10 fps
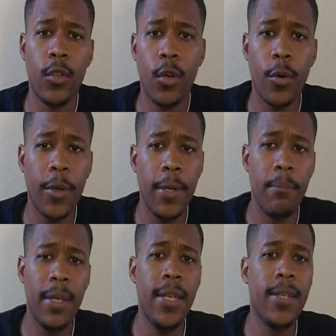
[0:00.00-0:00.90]

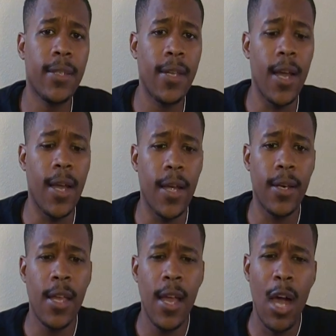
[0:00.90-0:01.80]
Glory be to
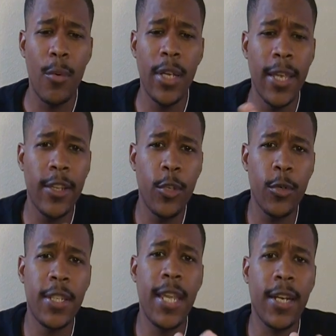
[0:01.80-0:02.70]
God. I want to get a
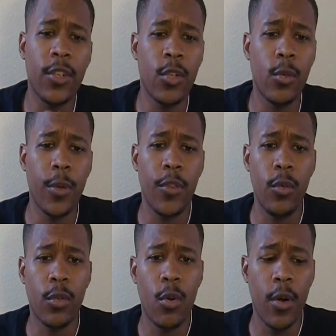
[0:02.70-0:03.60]
little technical
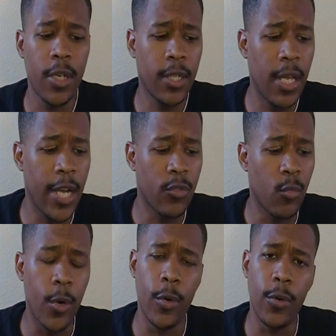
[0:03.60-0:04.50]
with you according to
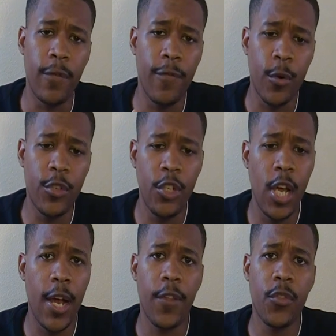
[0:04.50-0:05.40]
God's word in 1
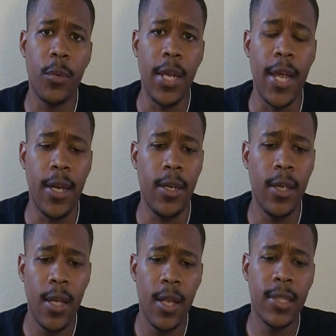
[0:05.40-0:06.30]
John
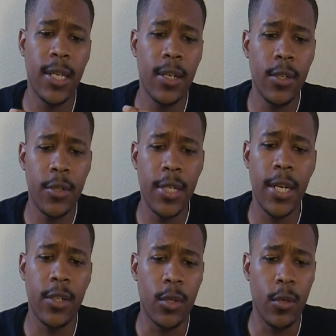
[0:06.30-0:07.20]
3:8. Let's get a little
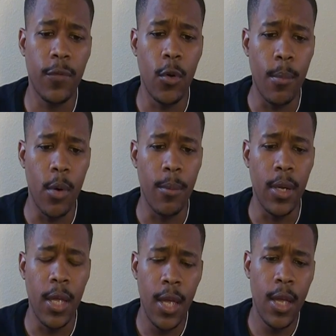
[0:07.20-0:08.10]
technical for a
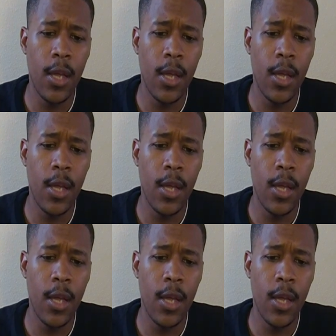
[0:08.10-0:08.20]
moment.